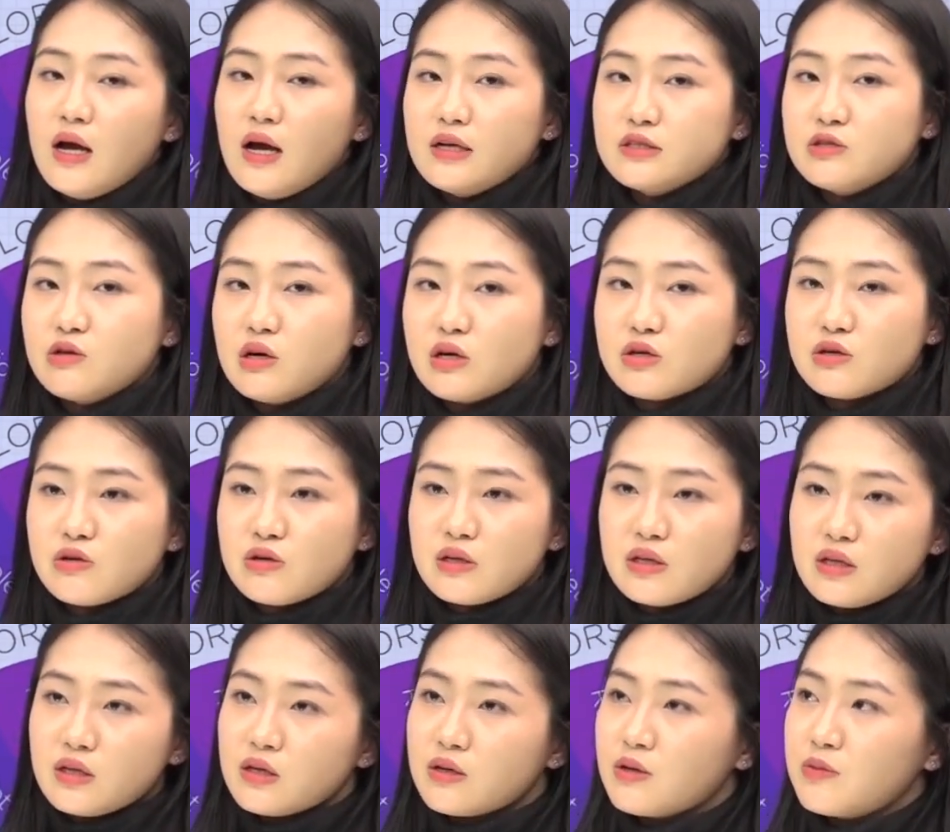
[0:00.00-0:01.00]
So
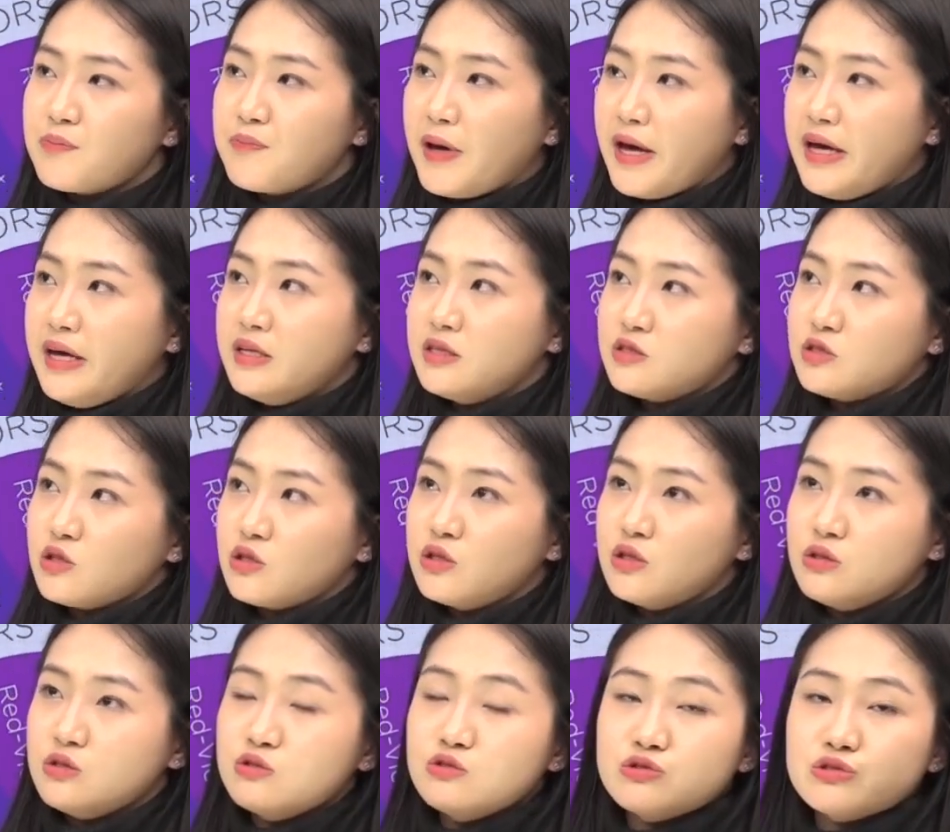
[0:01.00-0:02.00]
acrylic paints are
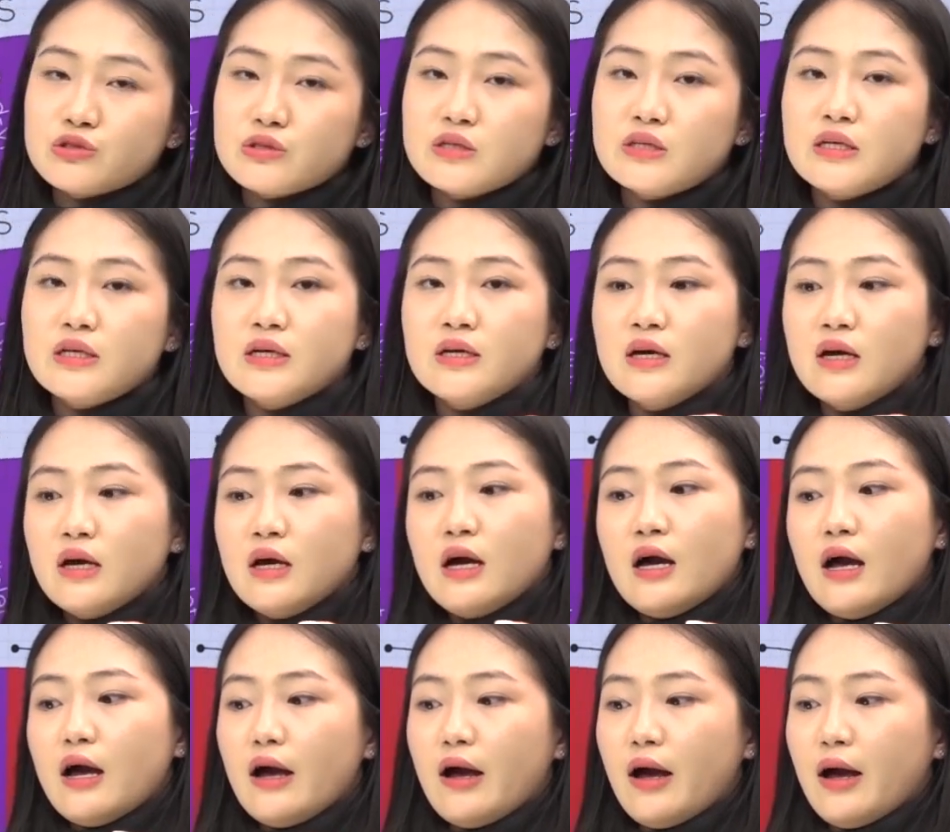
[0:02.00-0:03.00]
usually
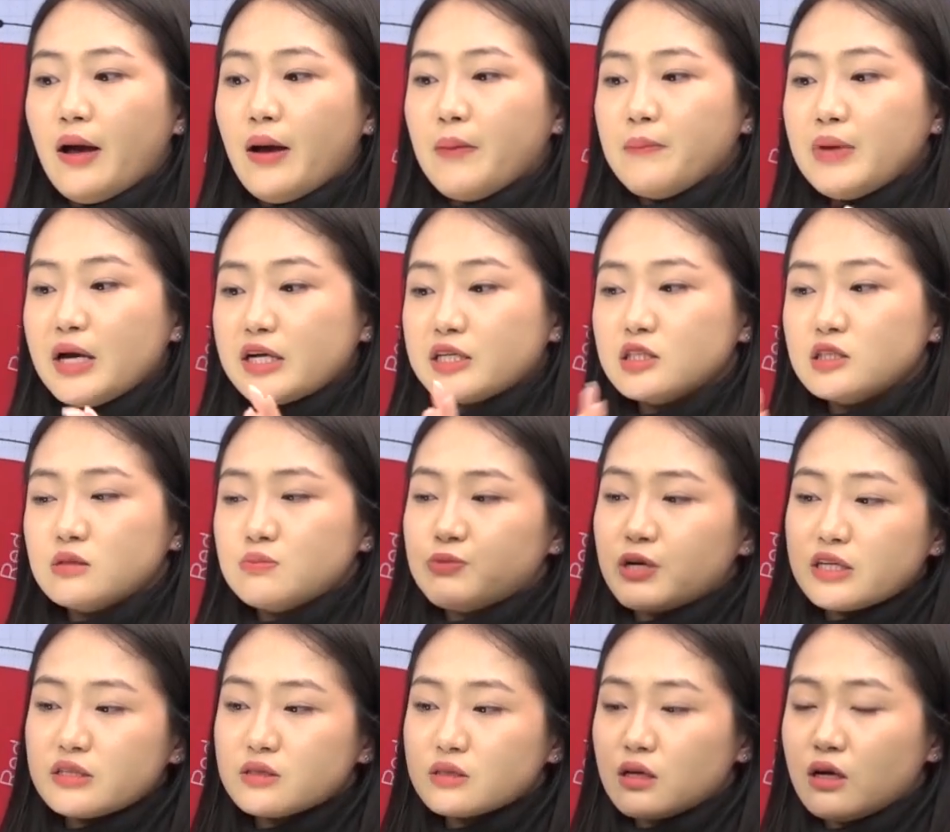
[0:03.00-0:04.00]

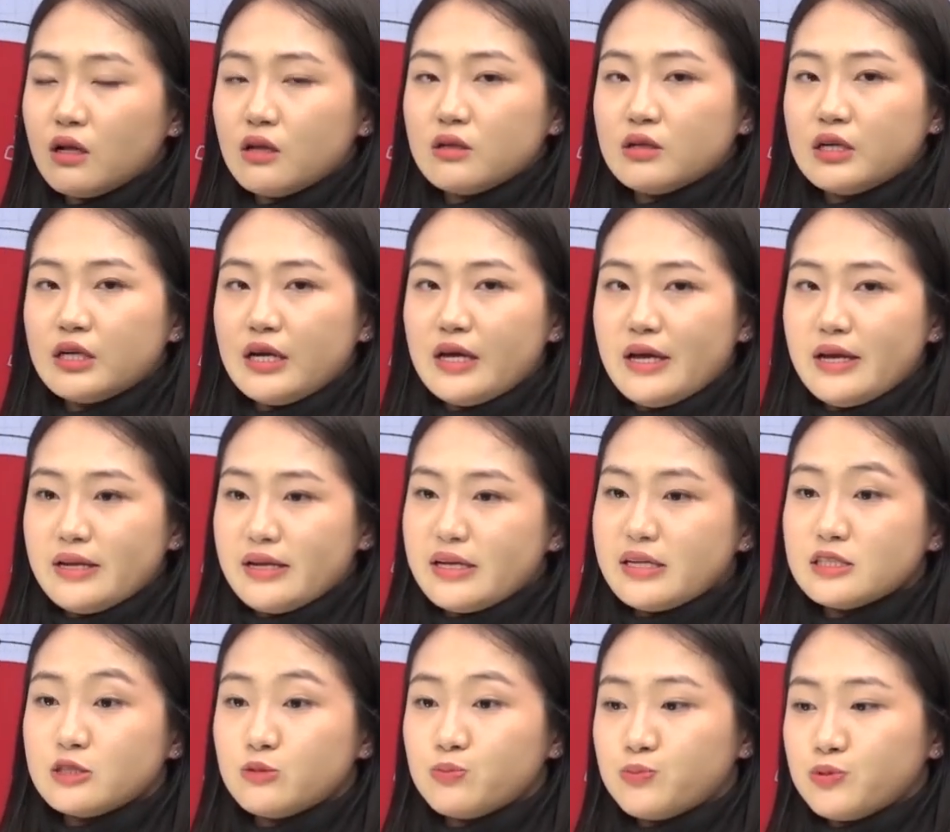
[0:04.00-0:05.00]
express color in
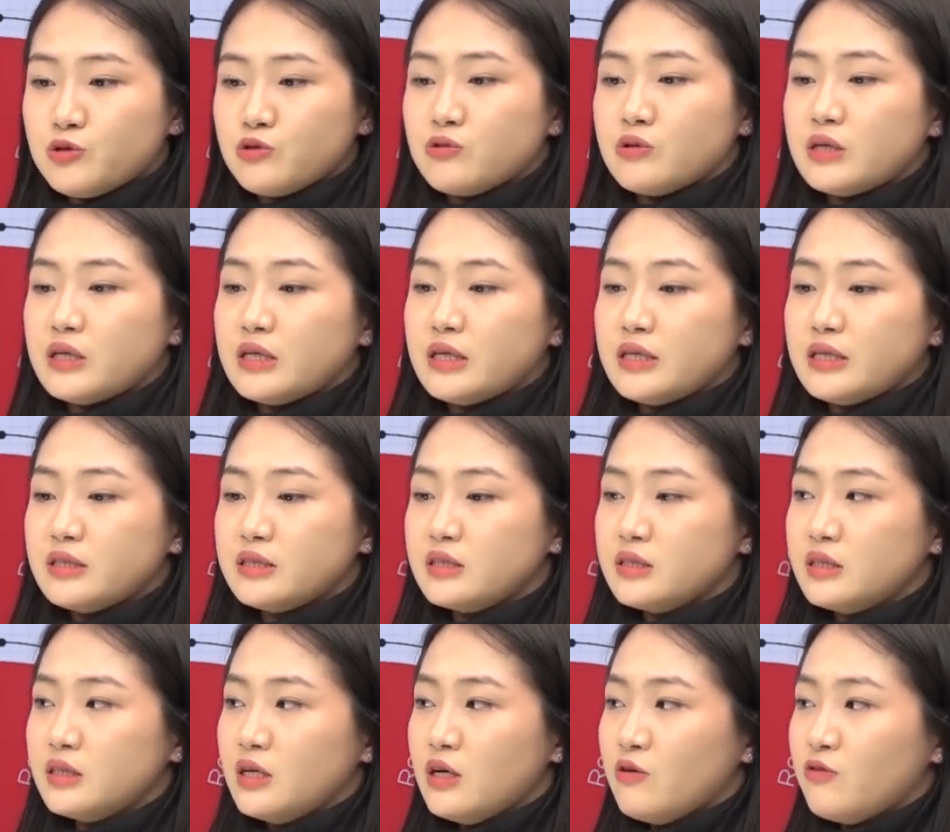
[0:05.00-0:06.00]
its
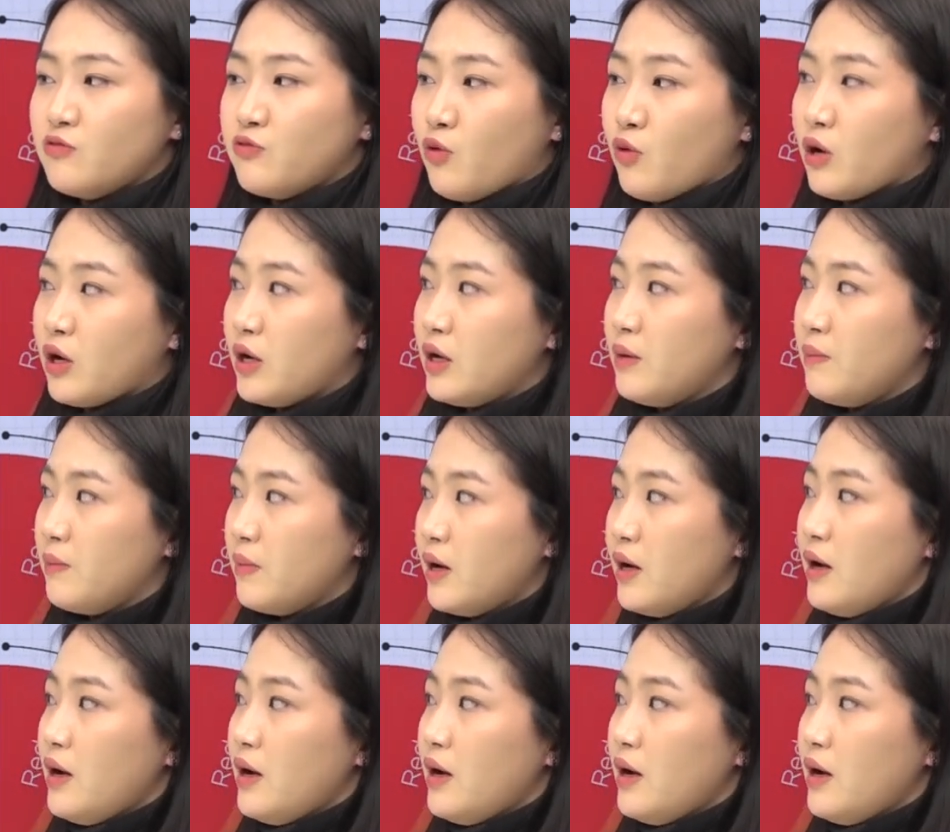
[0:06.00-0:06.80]
purest form,